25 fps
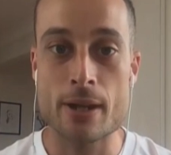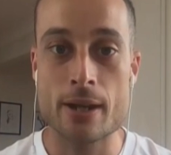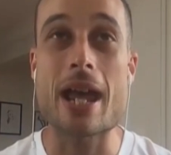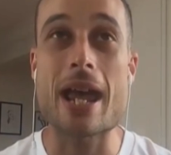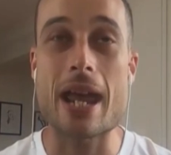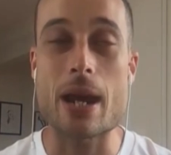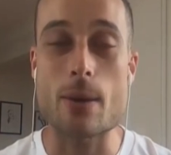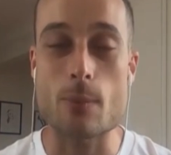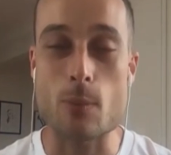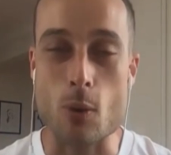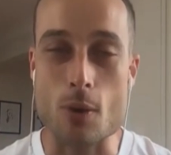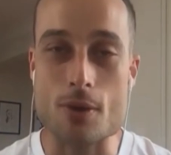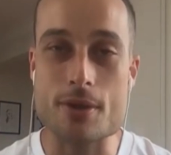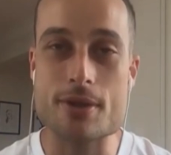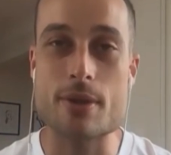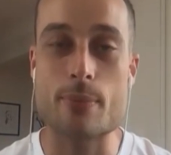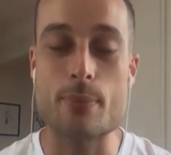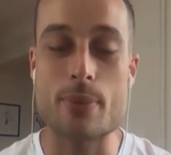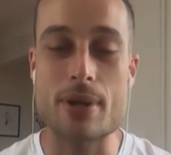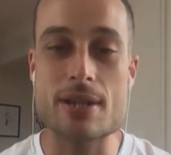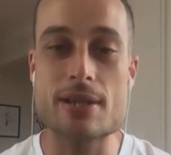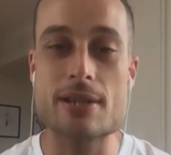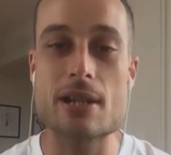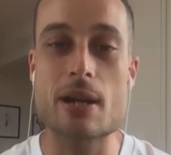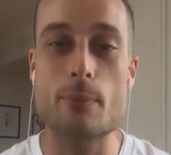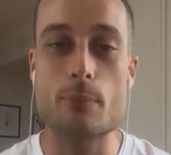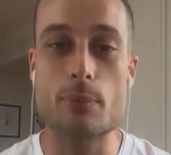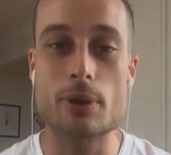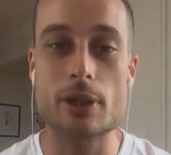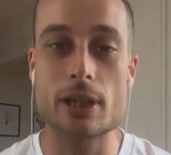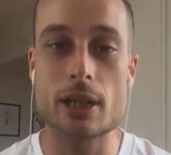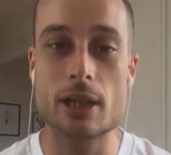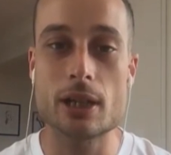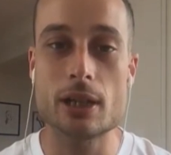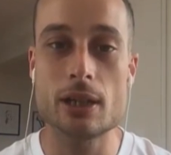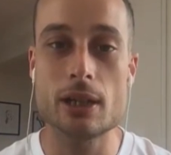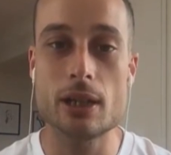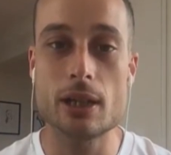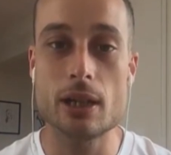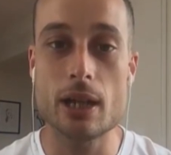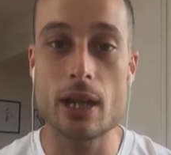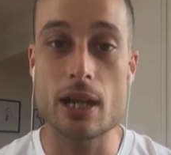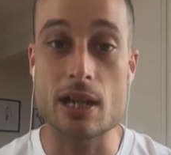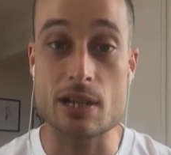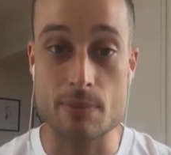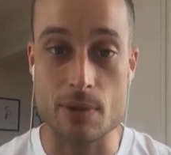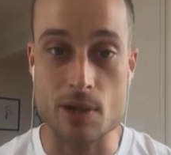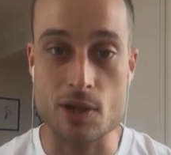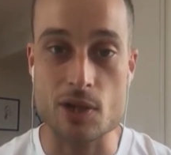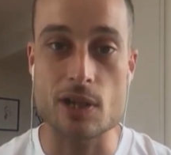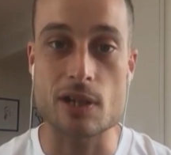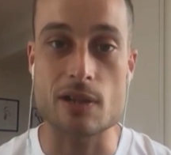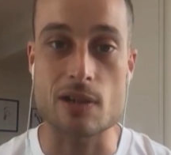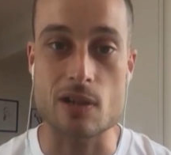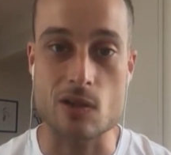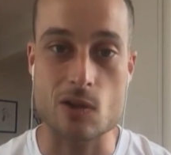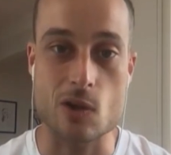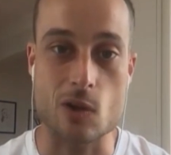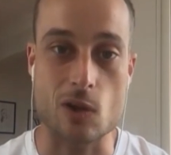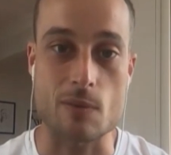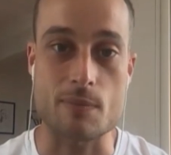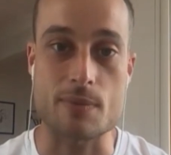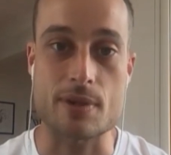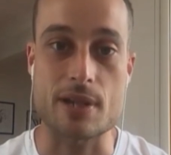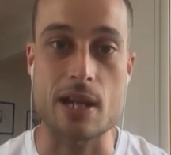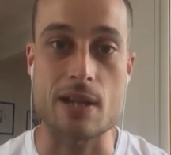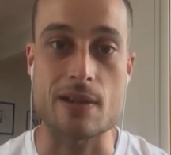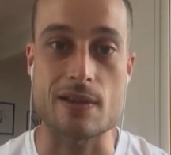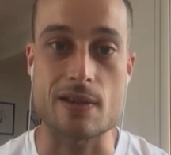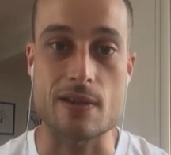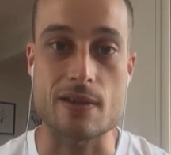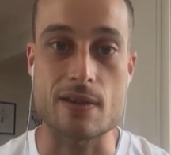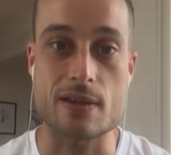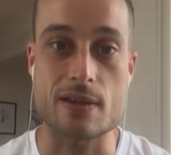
it was the best upbringing, especially in the circumstances.